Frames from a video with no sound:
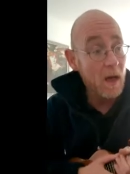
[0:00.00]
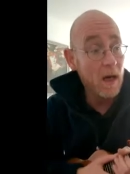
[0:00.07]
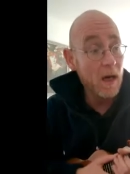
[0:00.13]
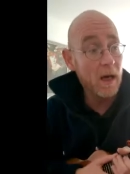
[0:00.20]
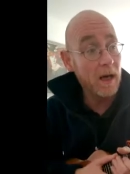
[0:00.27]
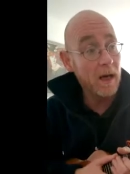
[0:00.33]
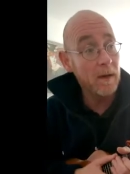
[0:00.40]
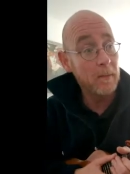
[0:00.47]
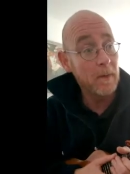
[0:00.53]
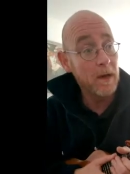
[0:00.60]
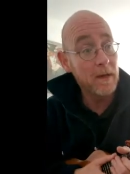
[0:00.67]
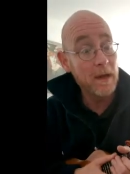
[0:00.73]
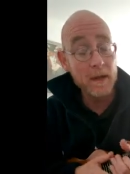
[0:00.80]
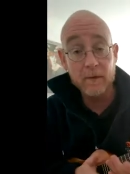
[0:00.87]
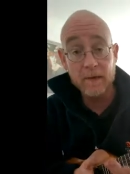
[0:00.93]
Um,
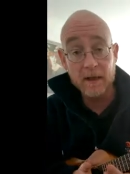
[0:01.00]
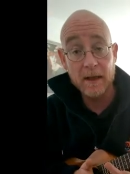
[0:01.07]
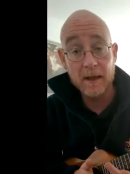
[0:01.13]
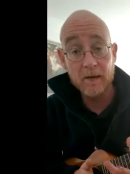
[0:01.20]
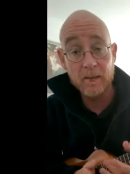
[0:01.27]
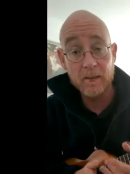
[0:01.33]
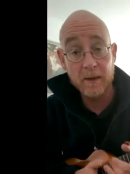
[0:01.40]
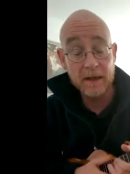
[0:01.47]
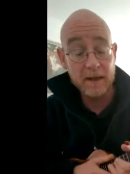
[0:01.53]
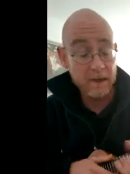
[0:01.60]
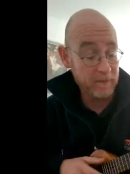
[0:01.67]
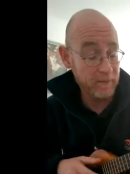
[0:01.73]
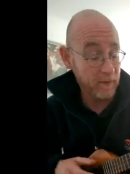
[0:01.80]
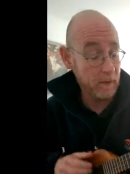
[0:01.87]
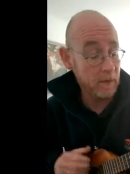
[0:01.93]
then obviously that repeats
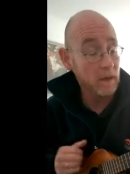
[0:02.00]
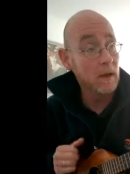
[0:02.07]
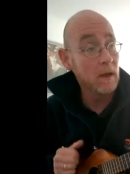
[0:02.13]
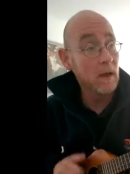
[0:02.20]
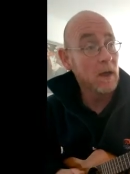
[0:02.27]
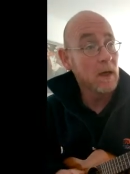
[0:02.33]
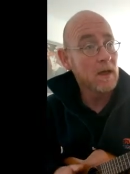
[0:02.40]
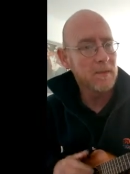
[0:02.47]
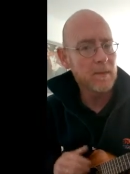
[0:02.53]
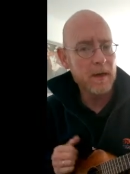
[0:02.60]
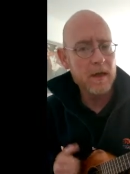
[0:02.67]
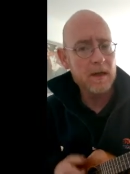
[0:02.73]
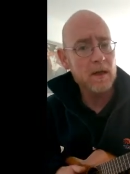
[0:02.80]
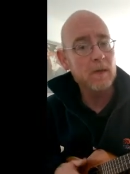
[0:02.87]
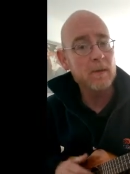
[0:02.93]
for
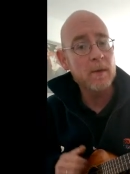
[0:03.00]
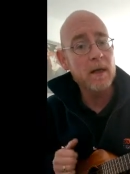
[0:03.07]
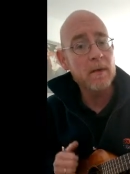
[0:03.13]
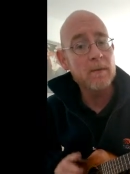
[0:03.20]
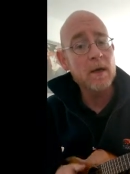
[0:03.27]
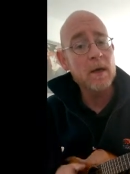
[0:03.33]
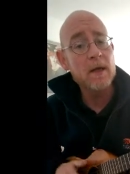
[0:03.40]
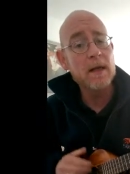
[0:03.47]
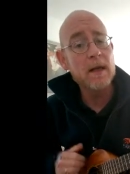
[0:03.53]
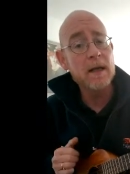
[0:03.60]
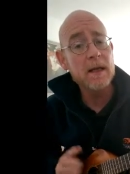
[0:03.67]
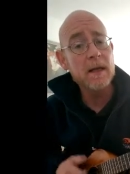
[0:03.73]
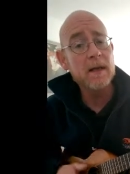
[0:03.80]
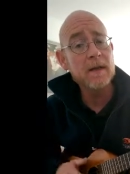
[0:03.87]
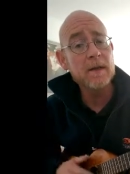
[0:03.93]
Spent all my
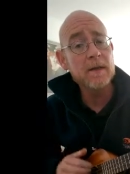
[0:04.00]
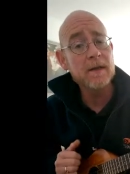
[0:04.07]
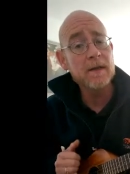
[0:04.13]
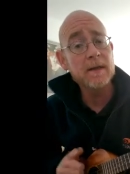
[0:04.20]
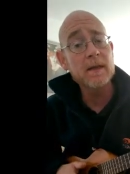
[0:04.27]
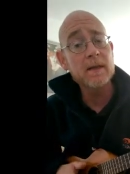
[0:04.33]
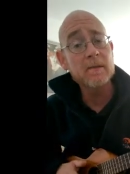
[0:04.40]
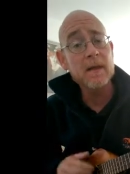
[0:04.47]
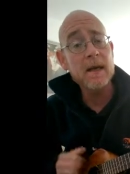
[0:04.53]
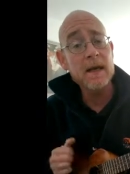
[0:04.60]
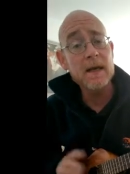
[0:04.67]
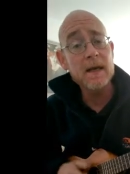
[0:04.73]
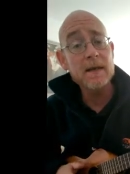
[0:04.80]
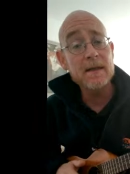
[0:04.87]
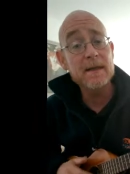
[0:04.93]
money on a
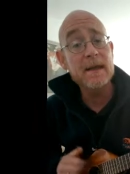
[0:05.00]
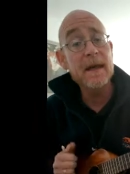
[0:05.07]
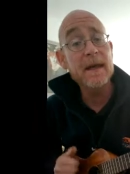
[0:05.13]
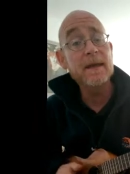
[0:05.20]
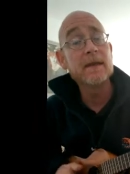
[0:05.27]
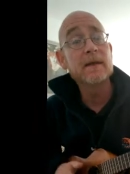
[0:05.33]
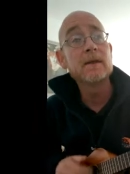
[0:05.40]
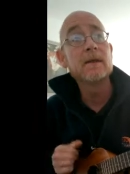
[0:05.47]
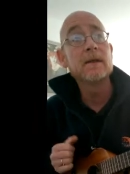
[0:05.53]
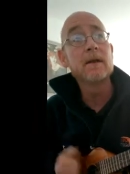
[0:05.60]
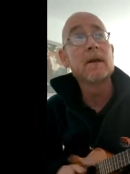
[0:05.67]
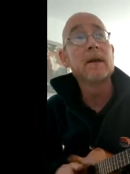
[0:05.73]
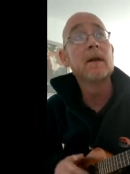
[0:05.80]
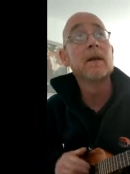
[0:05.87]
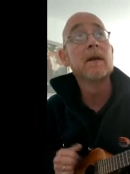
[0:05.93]
sunbed
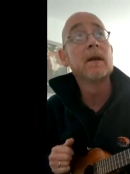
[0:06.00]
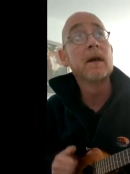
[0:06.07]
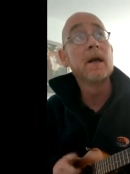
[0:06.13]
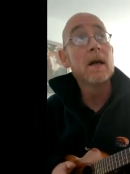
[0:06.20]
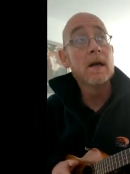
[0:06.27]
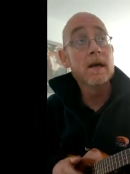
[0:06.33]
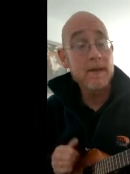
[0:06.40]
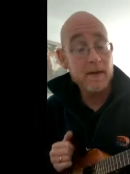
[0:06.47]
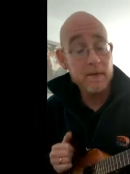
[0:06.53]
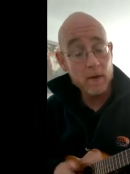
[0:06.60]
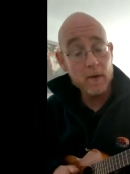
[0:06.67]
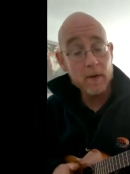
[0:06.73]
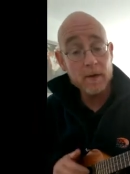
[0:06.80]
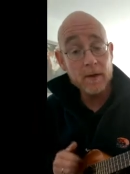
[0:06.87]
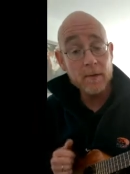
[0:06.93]
tan
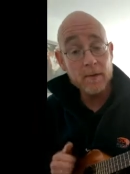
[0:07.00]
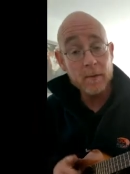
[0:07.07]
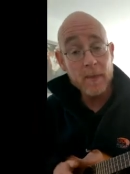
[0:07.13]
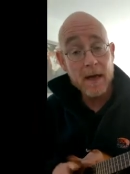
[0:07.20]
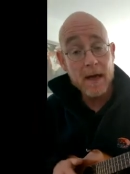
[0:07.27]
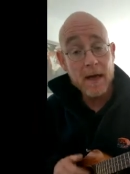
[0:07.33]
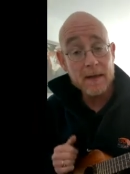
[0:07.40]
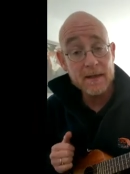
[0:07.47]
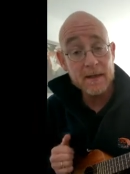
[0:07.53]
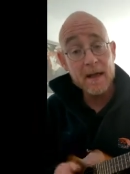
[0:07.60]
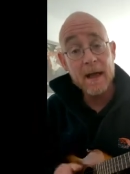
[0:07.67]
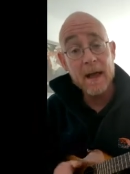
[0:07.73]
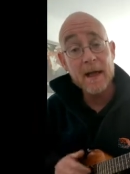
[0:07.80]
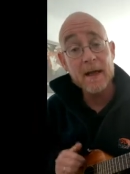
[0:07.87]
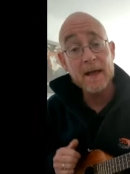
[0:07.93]
Spoke the best
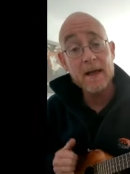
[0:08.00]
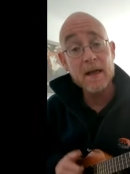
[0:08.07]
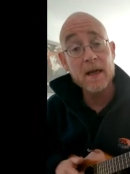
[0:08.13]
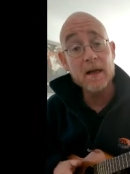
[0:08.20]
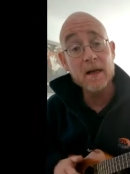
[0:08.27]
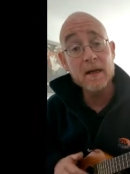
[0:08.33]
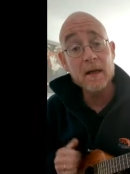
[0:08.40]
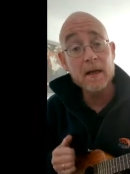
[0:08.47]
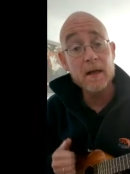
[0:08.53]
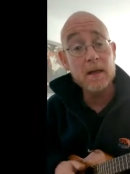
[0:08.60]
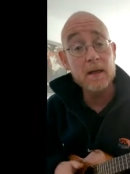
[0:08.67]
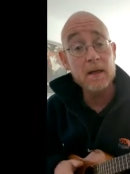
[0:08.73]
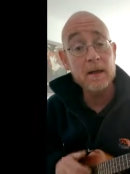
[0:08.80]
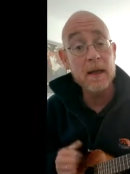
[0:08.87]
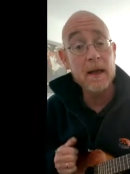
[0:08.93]
that a young
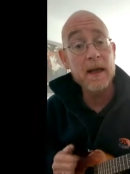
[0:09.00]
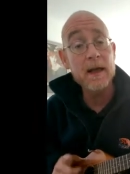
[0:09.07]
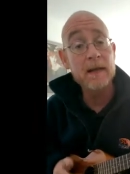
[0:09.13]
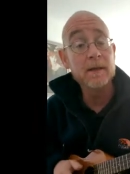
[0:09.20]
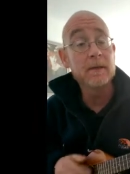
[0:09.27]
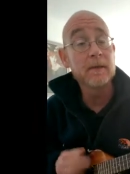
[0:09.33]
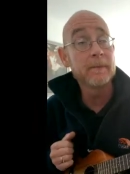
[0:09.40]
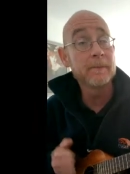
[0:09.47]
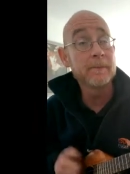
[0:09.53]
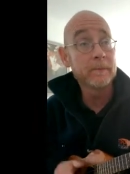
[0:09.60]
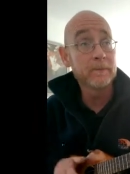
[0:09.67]
girl can